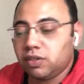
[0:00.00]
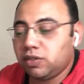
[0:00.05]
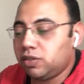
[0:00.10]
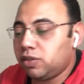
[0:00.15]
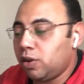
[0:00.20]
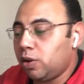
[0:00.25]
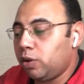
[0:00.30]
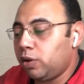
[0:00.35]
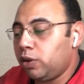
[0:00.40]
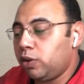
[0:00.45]

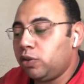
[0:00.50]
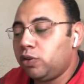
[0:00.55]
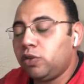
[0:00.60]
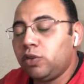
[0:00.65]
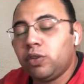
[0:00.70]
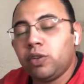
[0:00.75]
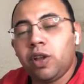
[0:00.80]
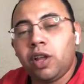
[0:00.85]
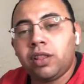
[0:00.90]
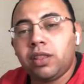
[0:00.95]
So you
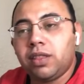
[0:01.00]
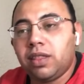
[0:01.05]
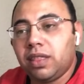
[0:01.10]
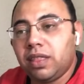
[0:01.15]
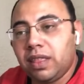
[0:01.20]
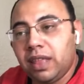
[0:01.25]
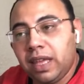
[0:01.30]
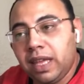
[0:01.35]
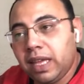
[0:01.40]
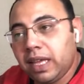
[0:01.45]
should not
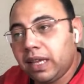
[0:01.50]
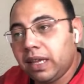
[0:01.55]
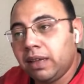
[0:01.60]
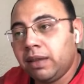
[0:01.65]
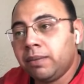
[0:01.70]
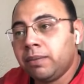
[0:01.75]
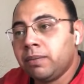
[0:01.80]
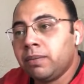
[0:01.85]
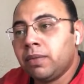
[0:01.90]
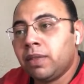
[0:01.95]
think
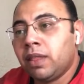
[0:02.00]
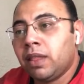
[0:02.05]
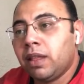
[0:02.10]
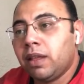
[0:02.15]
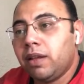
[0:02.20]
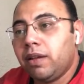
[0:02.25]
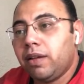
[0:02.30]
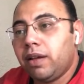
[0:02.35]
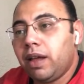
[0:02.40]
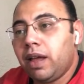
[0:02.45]

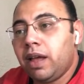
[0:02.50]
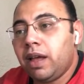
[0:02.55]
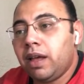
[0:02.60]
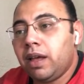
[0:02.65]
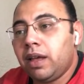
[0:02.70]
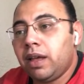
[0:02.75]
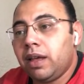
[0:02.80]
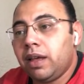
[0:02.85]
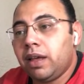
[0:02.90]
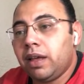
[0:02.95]

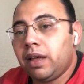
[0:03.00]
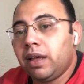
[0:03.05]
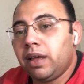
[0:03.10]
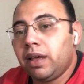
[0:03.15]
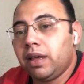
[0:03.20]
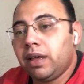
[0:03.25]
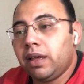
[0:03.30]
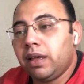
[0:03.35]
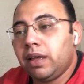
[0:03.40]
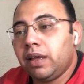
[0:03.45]

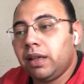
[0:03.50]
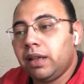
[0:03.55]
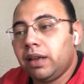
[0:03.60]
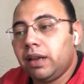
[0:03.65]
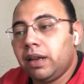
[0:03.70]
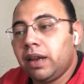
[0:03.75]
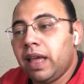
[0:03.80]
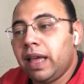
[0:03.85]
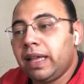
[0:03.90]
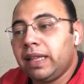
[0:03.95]

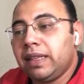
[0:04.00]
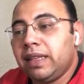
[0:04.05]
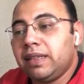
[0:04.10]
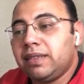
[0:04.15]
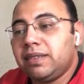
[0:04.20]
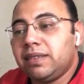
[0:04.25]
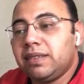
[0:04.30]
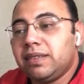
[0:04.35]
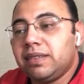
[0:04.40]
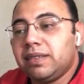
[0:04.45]
like
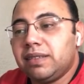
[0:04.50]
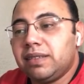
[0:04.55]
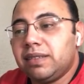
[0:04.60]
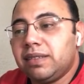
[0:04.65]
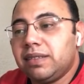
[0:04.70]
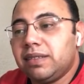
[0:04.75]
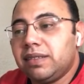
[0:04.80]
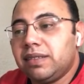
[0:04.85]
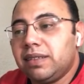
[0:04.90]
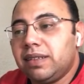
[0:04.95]

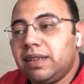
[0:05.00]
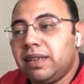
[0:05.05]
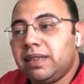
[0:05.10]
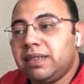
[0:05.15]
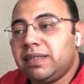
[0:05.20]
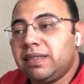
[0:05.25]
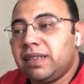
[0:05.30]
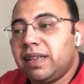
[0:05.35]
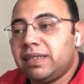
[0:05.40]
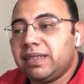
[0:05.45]
this
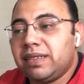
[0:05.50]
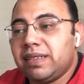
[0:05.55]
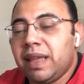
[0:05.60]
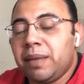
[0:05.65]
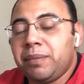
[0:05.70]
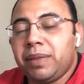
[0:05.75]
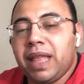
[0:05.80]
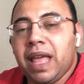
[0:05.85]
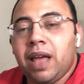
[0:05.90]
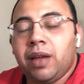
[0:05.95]
is a
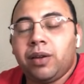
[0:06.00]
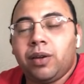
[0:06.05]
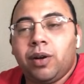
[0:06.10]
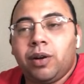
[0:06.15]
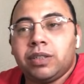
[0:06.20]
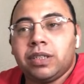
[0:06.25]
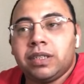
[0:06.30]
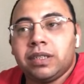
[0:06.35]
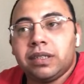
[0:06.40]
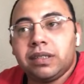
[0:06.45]
step down
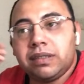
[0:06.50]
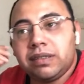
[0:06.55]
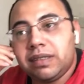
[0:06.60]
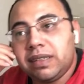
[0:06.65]
or